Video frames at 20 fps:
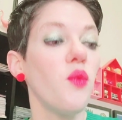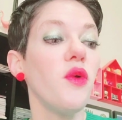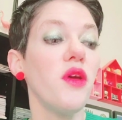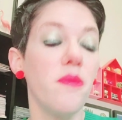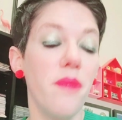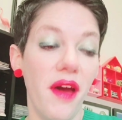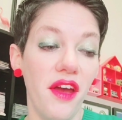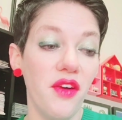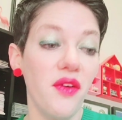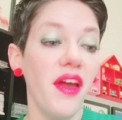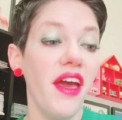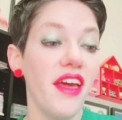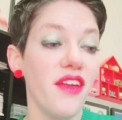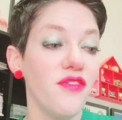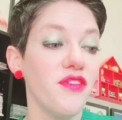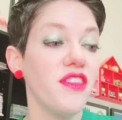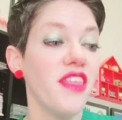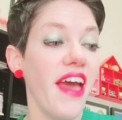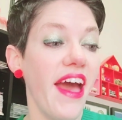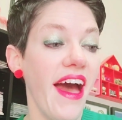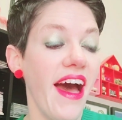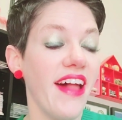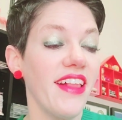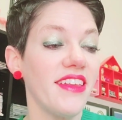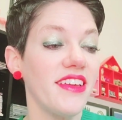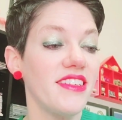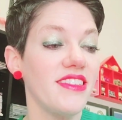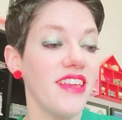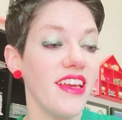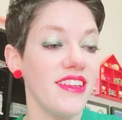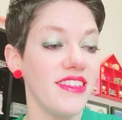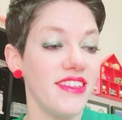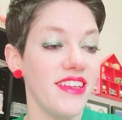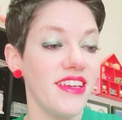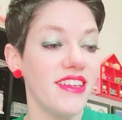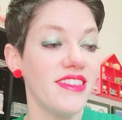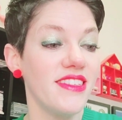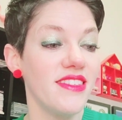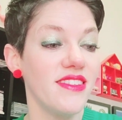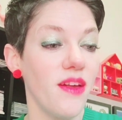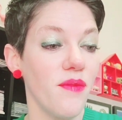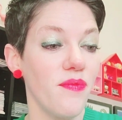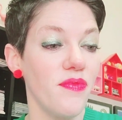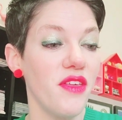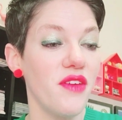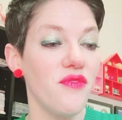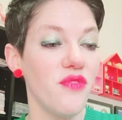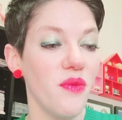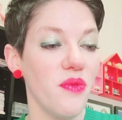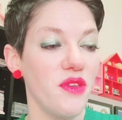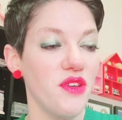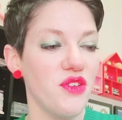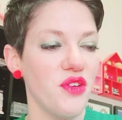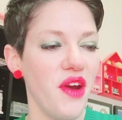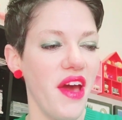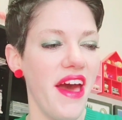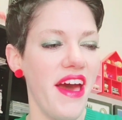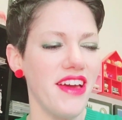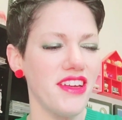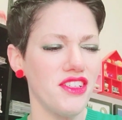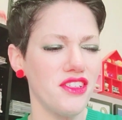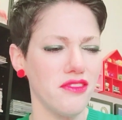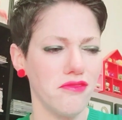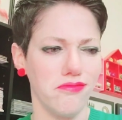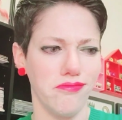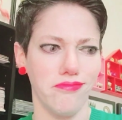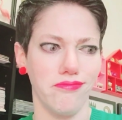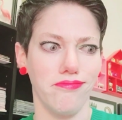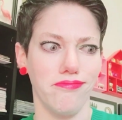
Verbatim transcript: We'd better head for the alleys and dig something from the trash.